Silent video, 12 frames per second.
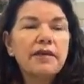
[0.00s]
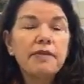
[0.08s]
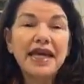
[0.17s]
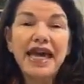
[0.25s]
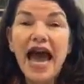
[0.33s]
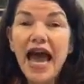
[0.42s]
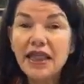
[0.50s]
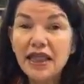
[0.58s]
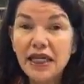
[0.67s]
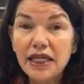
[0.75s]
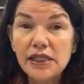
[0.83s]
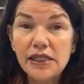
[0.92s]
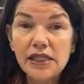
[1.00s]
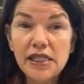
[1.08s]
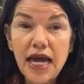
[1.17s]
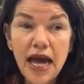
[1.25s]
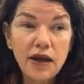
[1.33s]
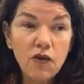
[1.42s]
Olympic
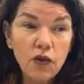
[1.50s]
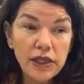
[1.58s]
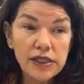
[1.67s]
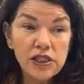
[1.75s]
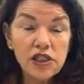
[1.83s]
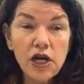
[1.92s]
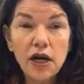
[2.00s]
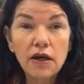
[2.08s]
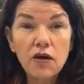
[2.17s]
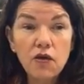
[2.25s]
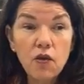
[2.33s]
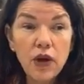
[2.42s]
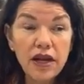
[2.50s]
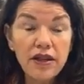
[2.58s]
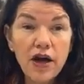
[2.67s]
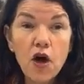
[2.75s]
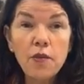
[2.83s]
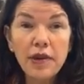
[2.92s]
athletes that we start
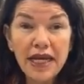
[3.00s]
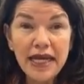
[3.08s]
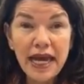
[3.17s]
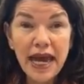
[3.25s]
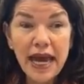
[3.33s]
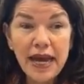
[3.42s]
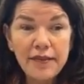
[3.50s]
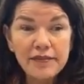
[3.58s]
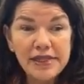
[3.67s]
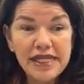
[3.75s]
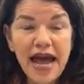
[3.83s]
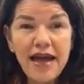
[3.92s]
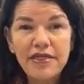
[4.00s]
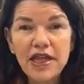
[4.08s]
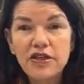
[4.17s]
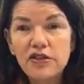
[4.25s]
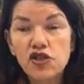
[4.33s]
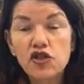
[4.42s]
when the opening games
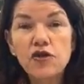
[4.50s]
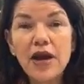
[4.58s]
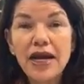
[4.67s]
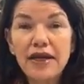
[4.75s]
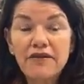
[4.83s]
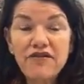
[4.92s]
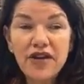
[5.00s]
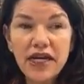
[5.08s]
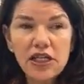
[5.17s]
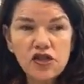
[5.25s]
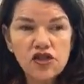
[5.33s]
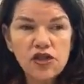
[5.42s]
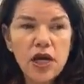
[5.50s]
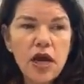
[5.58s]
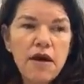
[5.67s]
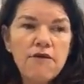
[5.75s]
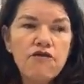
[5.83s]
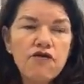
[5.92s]
and then you try and finish
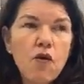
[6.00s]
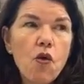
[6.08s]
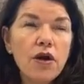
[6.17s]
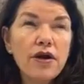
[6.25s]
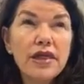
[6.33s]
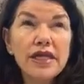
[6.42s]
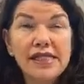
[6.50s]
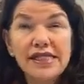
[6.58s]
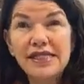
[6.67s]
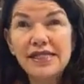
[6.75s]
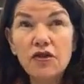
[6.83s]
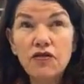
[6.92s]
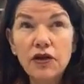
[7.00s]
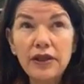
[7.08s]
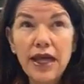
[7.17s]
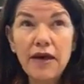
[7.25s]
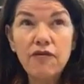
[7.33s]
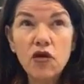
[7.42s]
for the
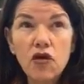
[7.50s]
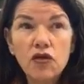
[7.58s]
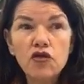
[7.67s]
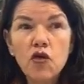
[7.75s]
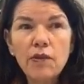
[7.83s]
silver level.